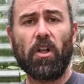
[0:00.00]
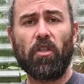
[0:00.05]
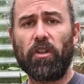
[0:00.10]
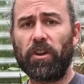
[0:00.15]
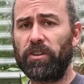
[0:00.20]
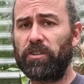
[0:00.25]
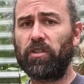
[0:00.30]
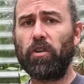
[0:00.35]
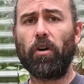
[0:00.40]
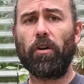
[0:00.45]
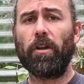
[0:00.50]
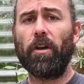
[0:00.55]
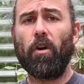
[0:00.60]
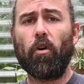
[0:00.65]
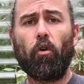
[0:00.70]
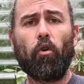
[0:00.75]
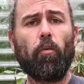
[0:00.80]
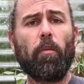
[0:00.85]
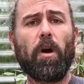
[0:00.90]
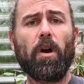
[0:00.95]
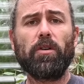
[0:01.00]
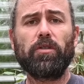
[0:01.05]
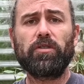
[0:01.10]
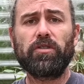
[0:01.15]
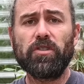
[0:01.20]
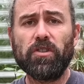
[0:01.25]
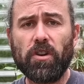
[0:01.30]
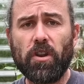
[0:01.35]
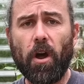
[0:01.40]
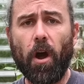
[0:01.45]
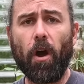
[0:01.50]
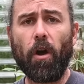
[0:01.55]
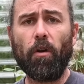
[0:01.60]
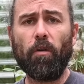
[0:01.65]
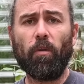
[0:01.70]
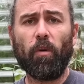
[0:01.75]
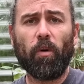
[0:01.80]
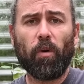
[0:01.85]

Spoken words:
that has got almost no